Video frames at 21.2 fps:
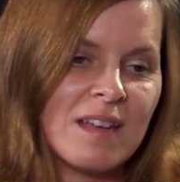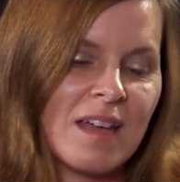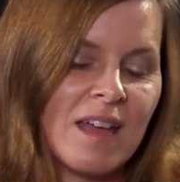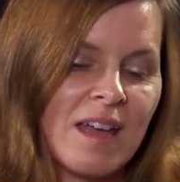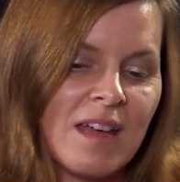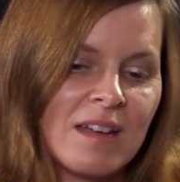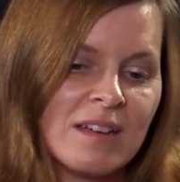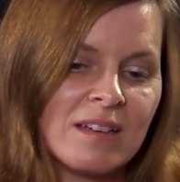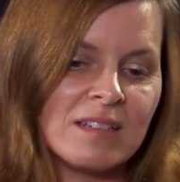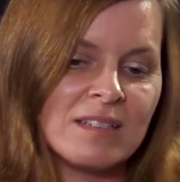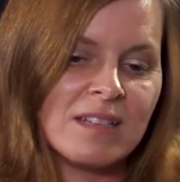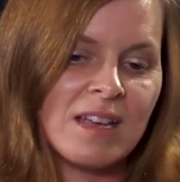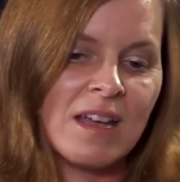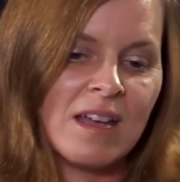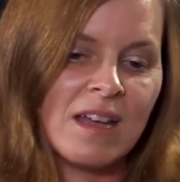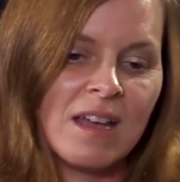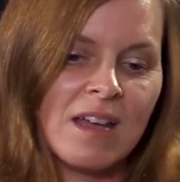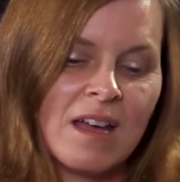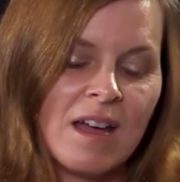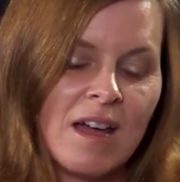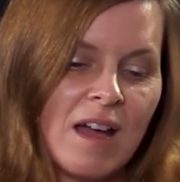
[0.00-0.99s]
And
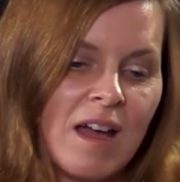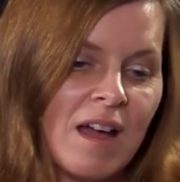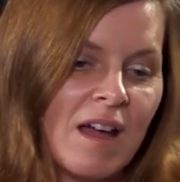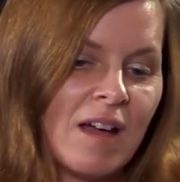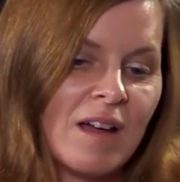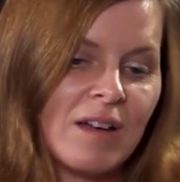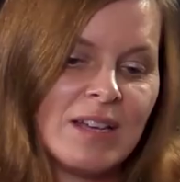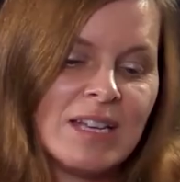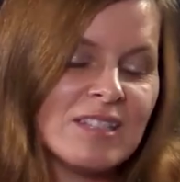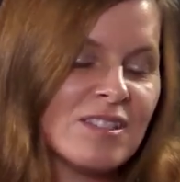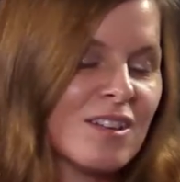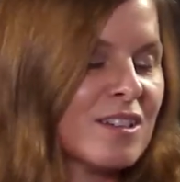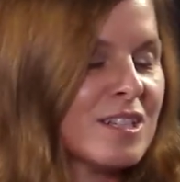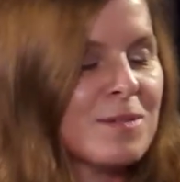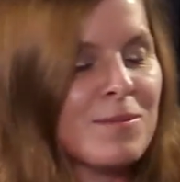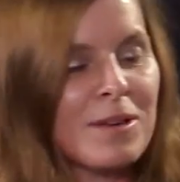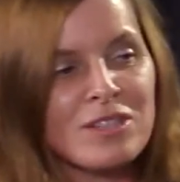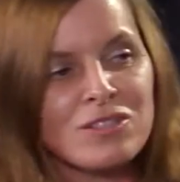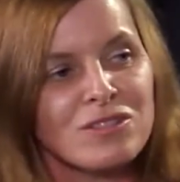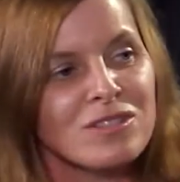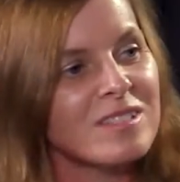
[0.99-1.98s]
he's on a
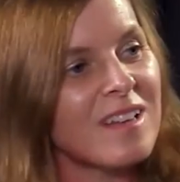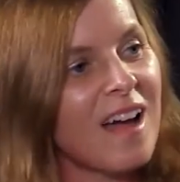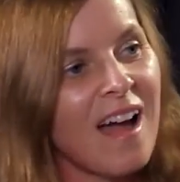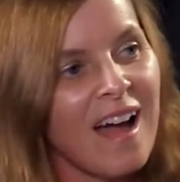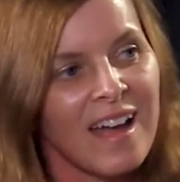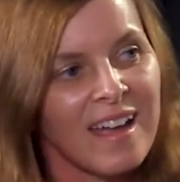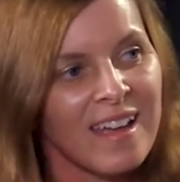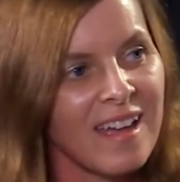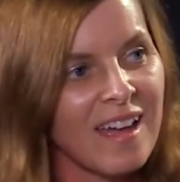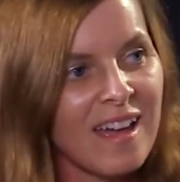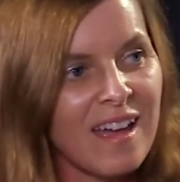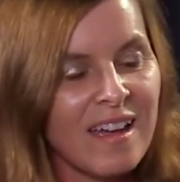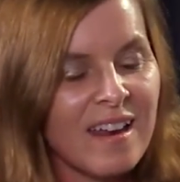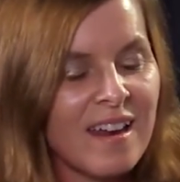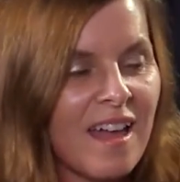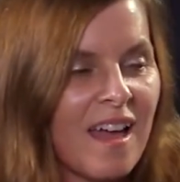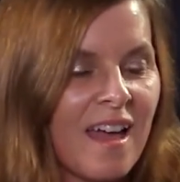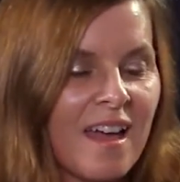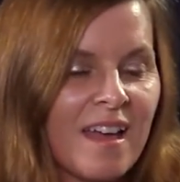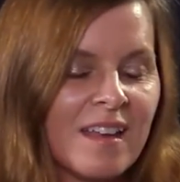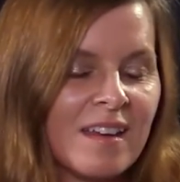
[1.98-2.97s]
special diet,
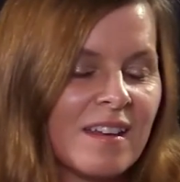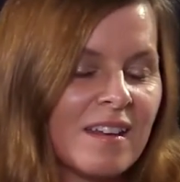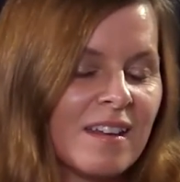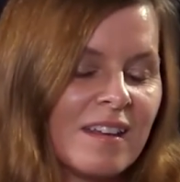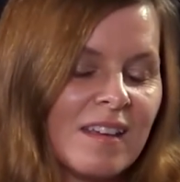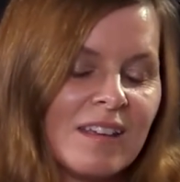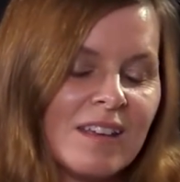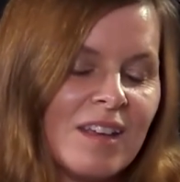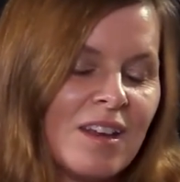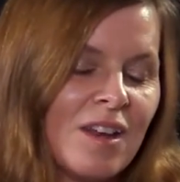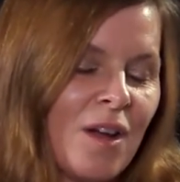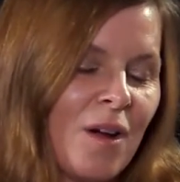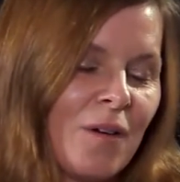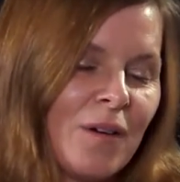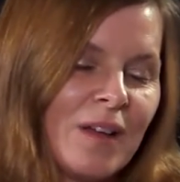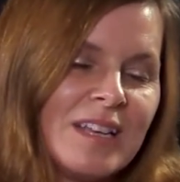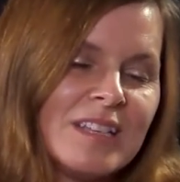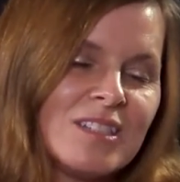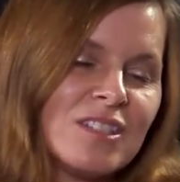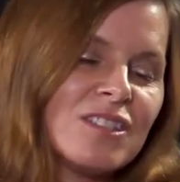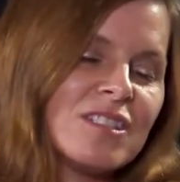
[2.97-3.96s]
and you know,
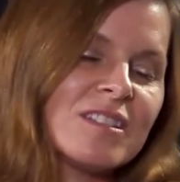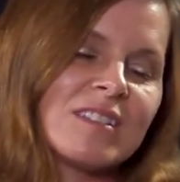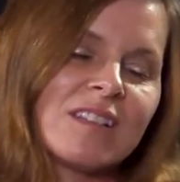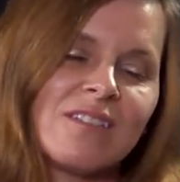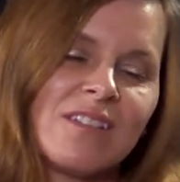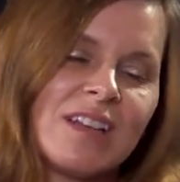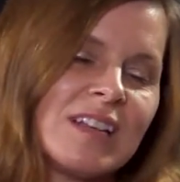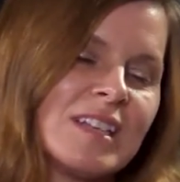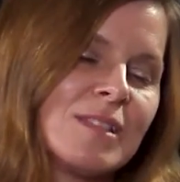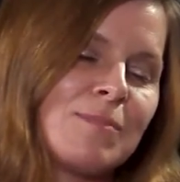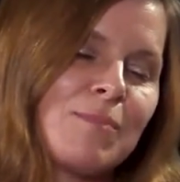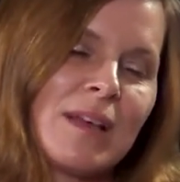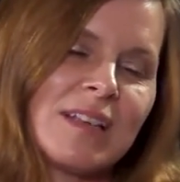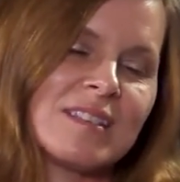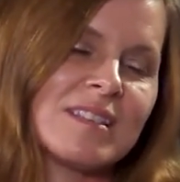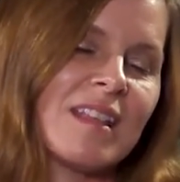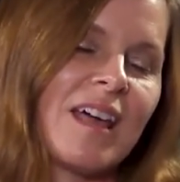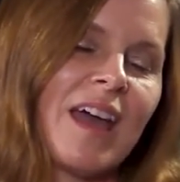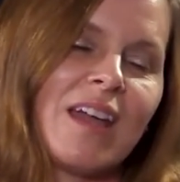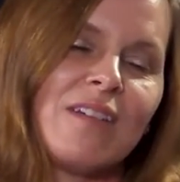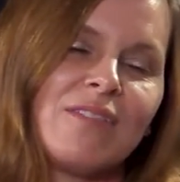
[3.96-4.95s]
he's just living his
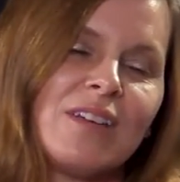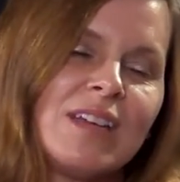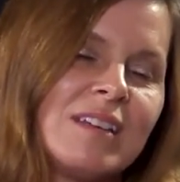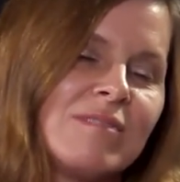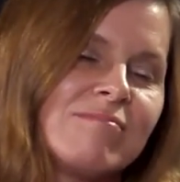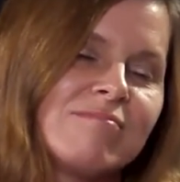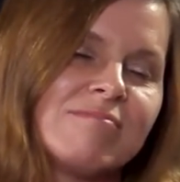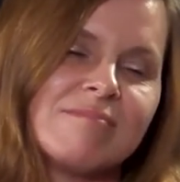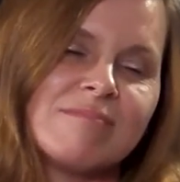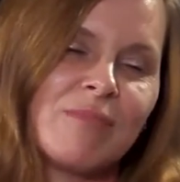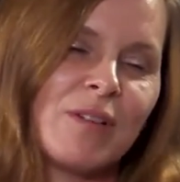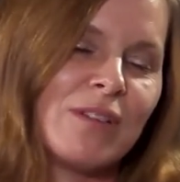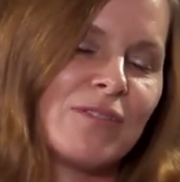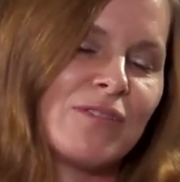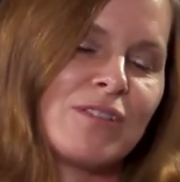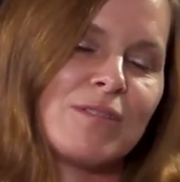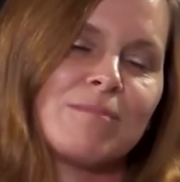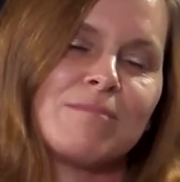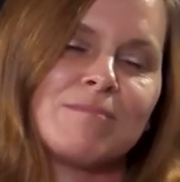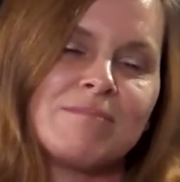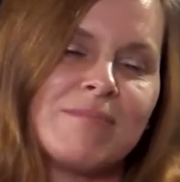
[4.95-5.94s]
best life. He went
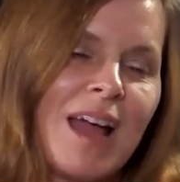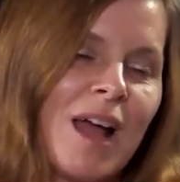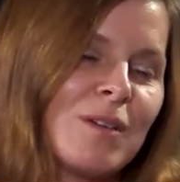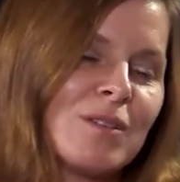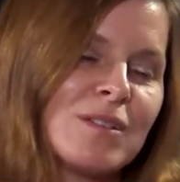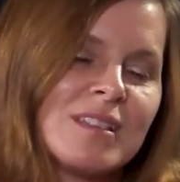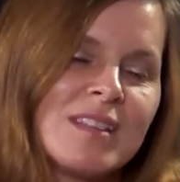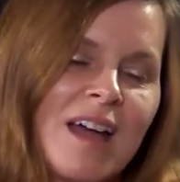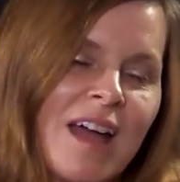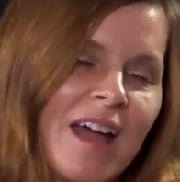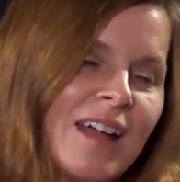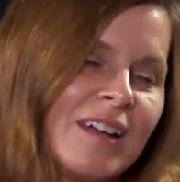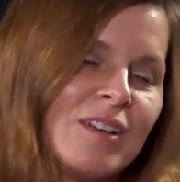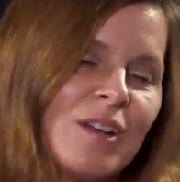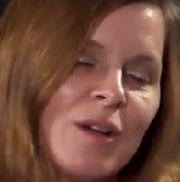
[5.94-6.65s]
from outside,